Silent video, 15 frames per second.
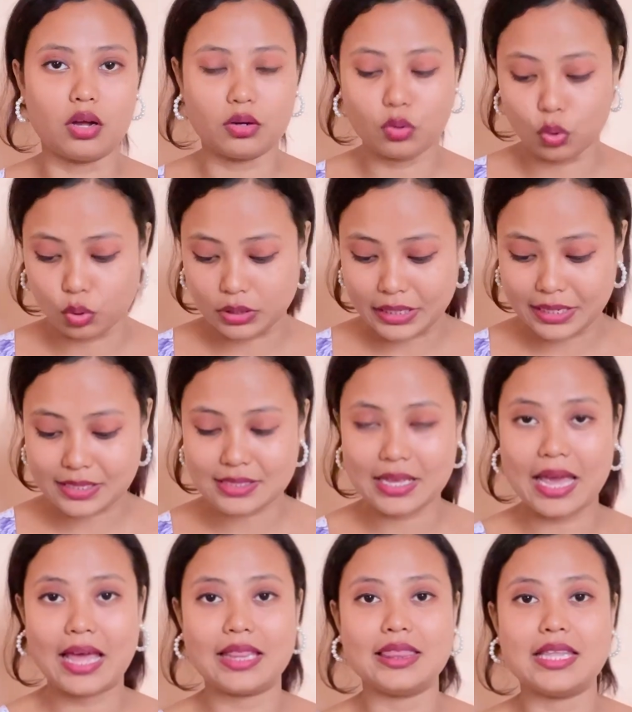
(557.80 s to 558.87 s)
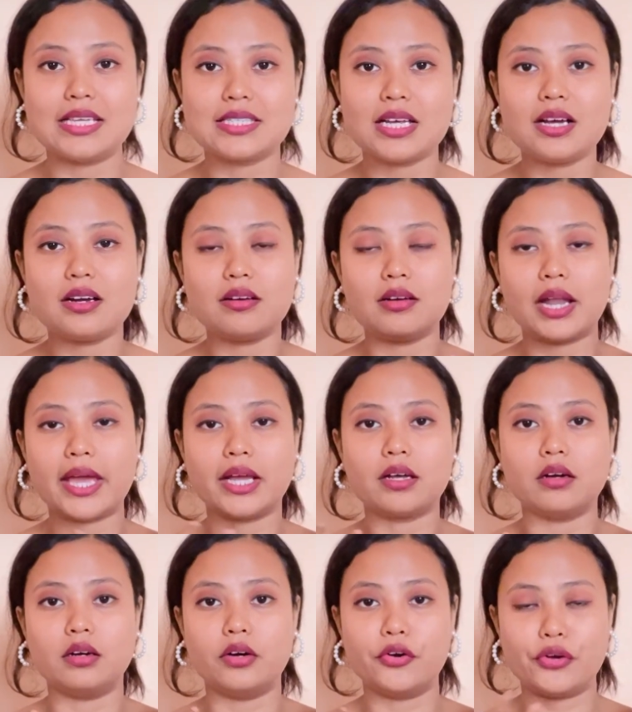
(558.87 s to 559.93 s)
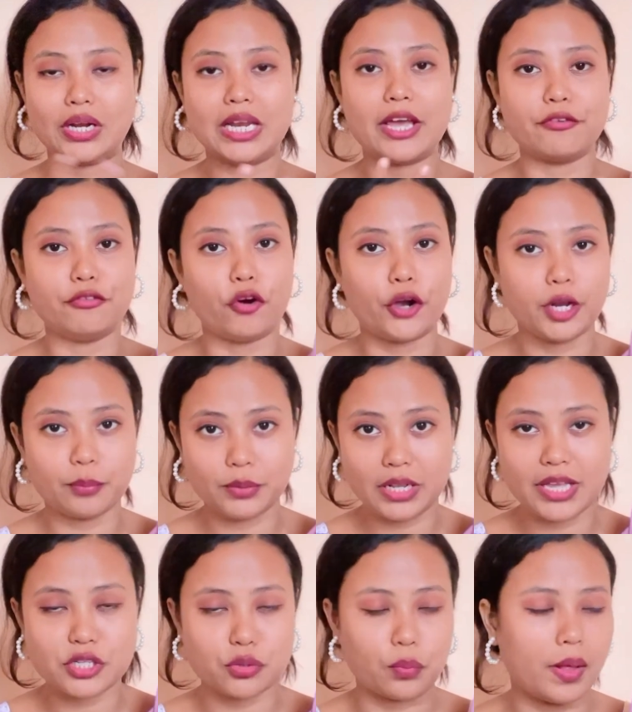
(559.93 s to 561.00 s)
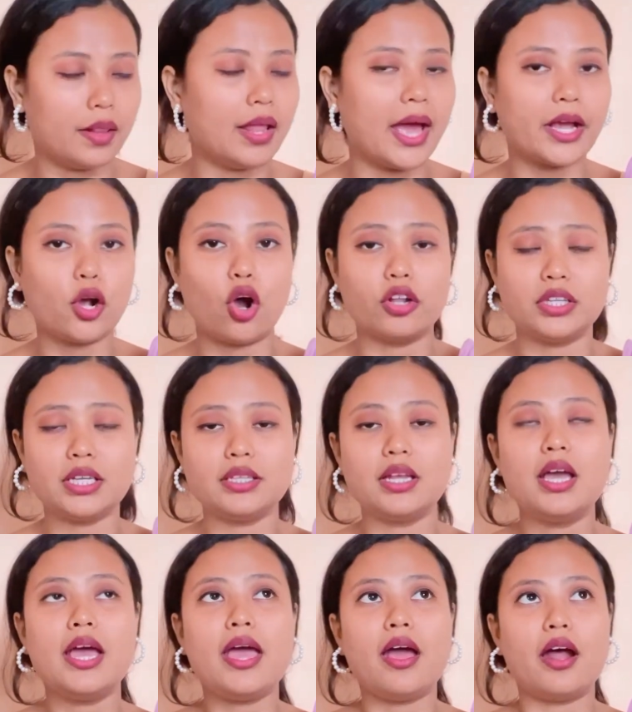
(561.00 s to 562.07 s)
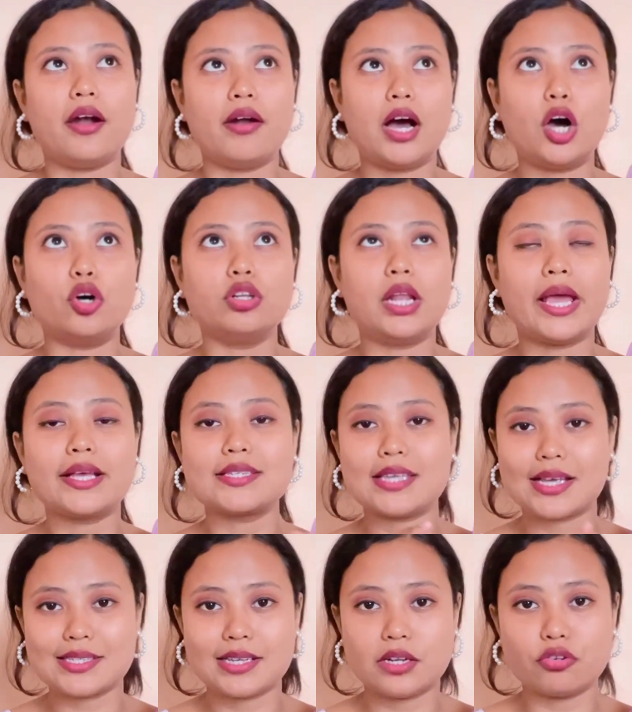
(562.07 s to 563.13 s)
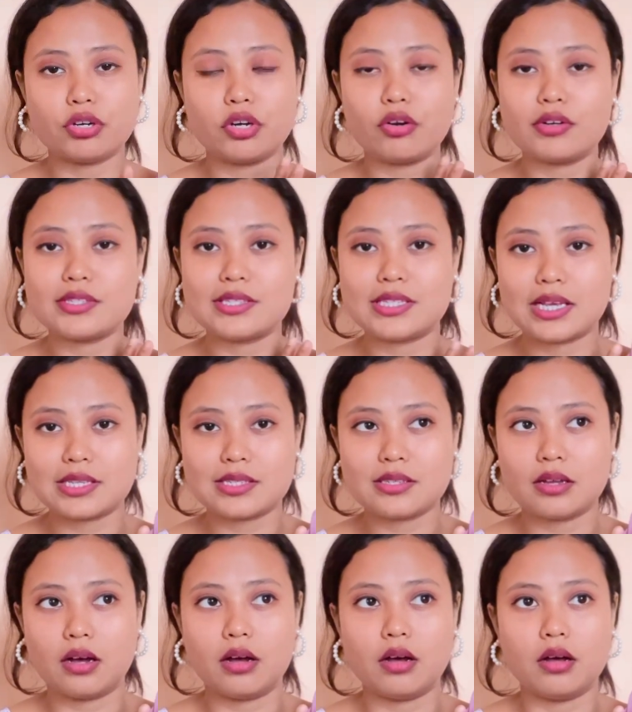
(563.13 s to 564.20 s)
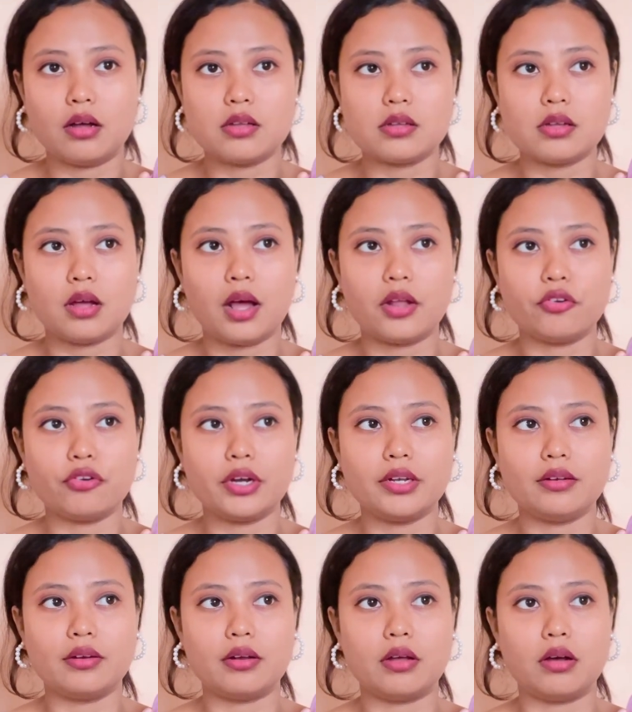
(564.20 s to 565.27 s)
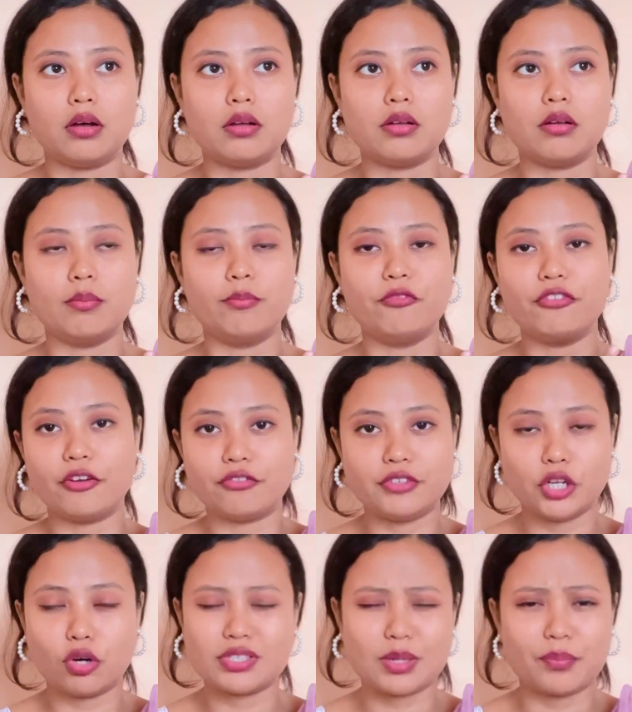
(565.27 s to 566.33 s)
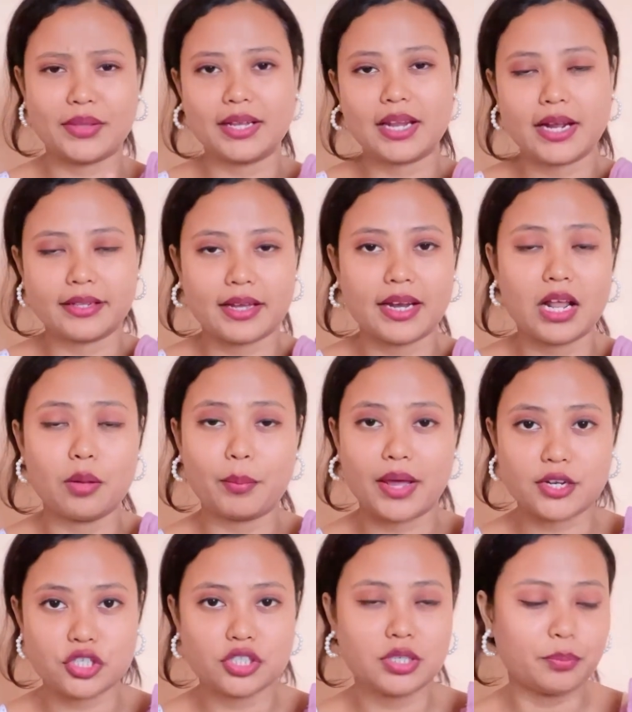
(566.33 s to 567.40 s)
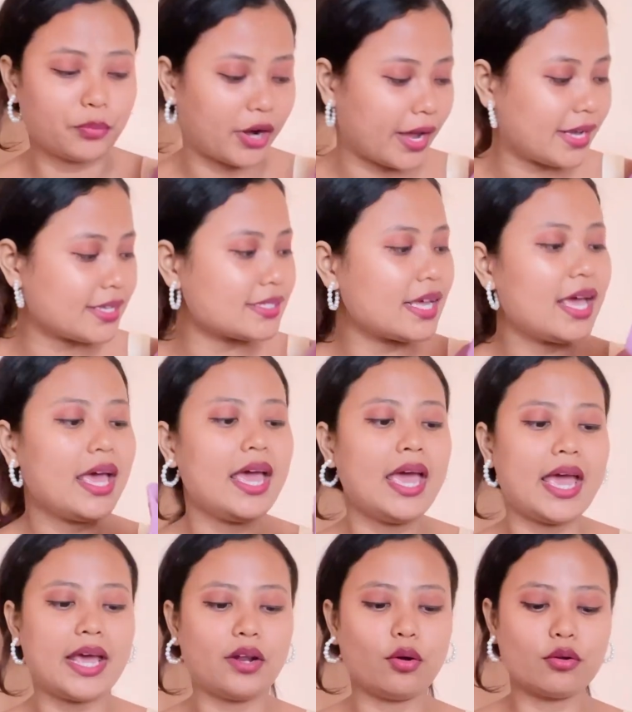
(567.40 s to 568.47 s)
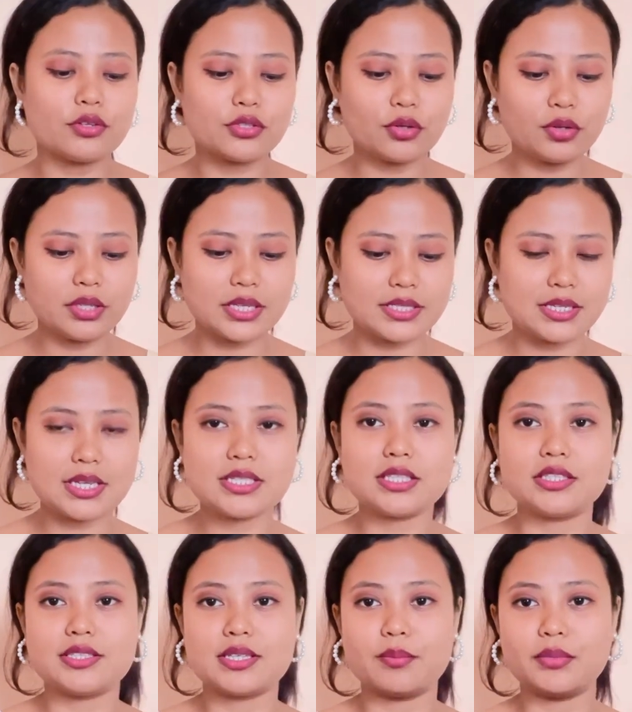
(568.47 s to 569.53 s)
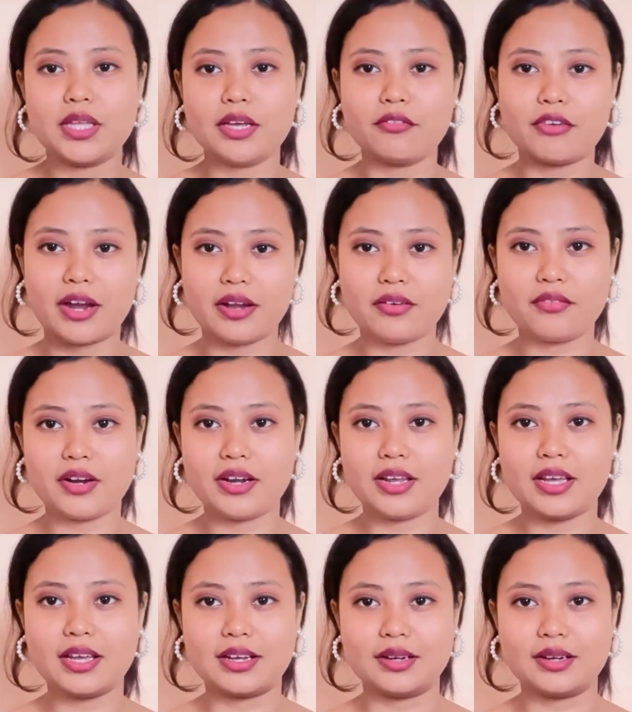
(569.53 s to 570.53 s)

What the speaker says: clothings and these are like really affordable as well. I got it around like 600 or 650 or something like that. I'll mention the price. And also this is something very very